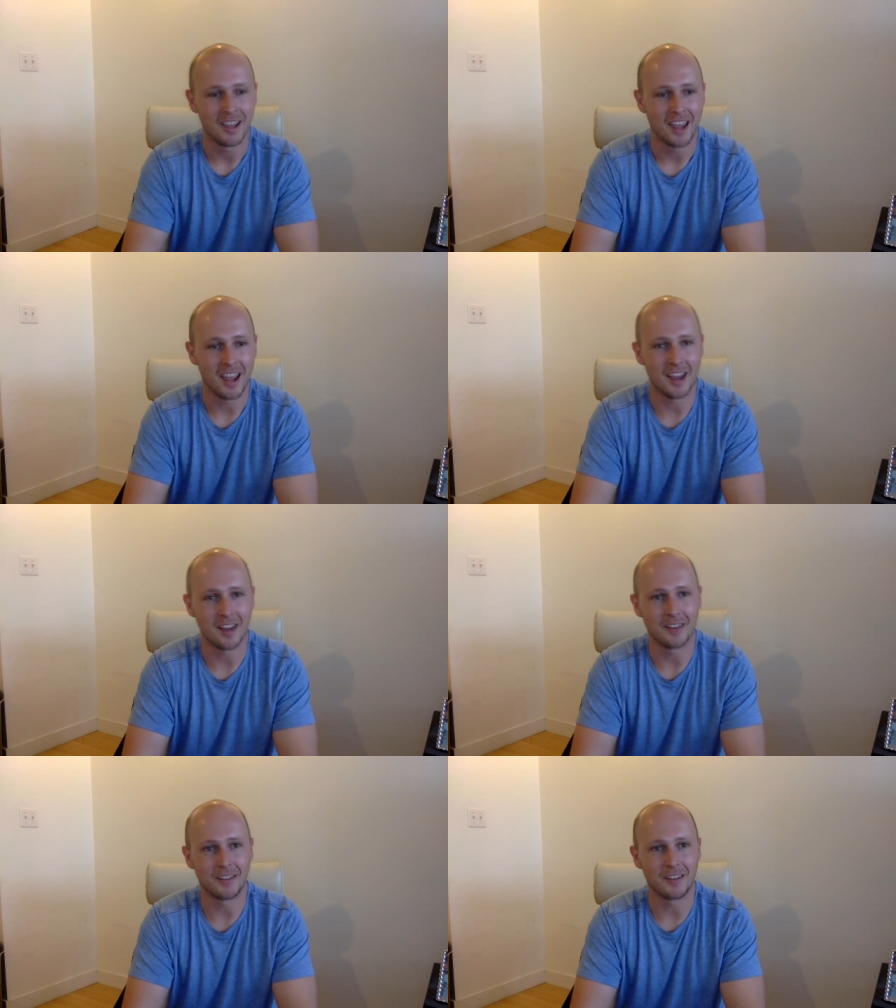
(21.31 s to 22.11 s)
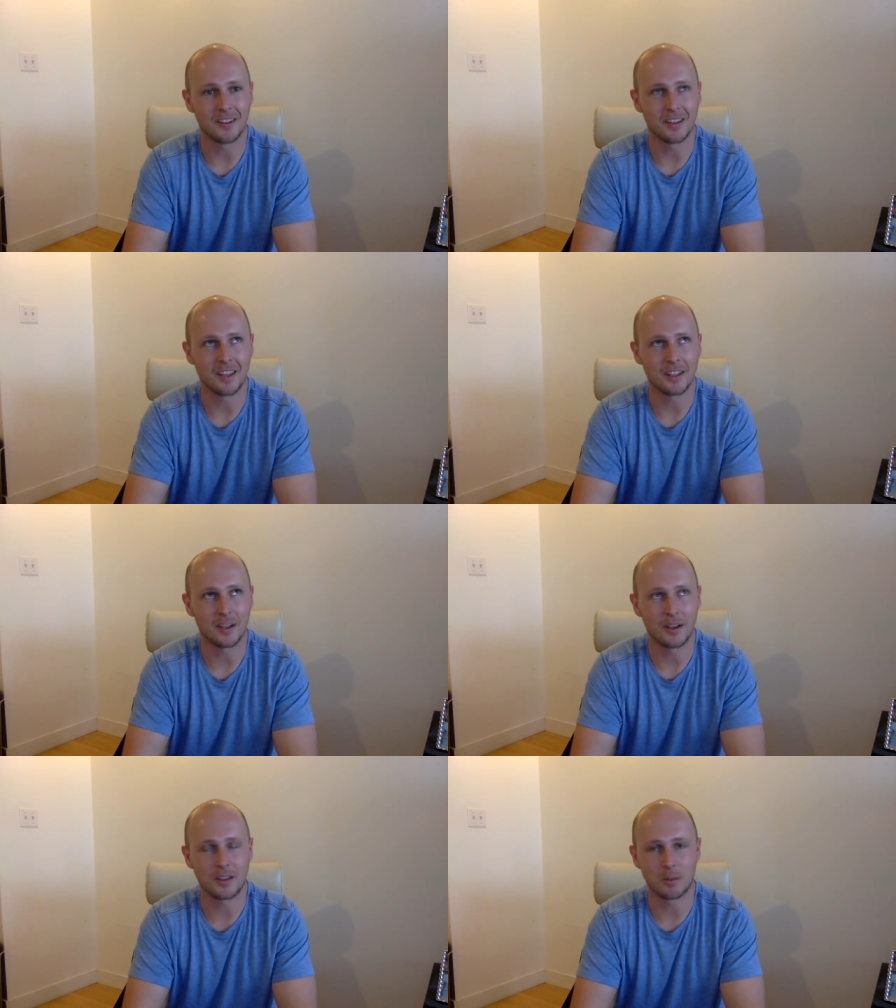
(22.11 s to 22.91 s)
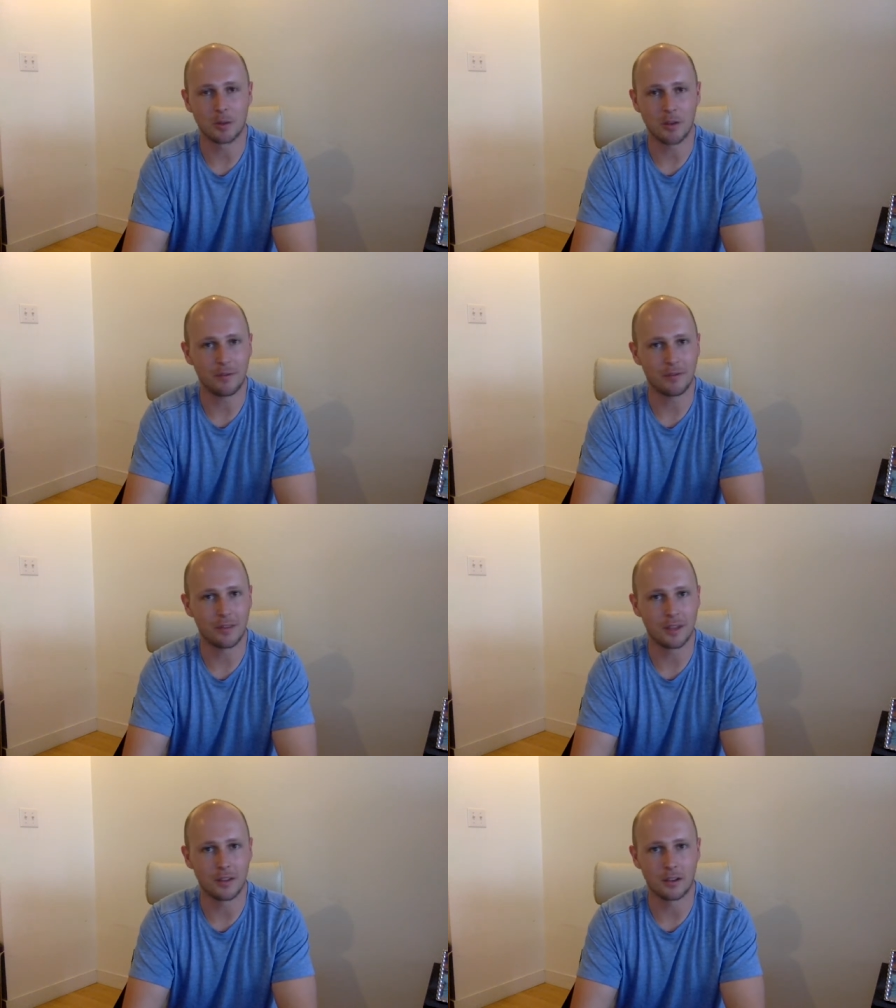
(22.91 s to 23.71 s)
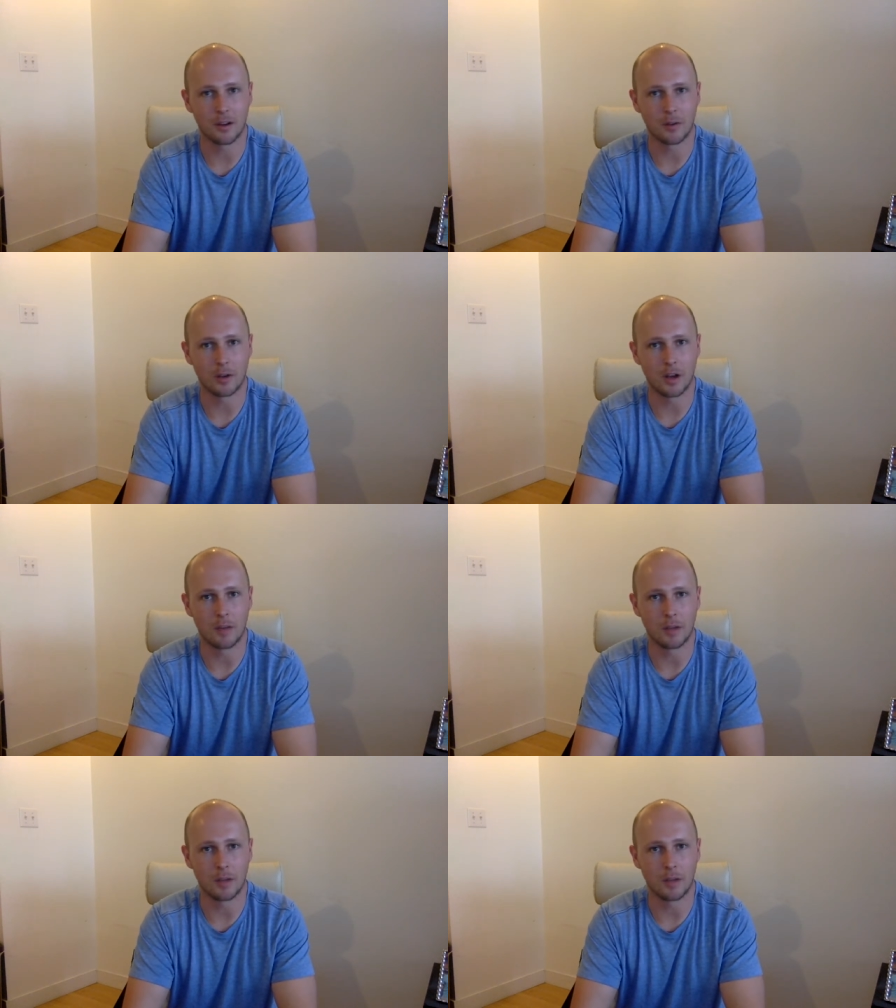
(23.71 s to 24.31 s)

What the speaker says: And it's a rough thing to overcome.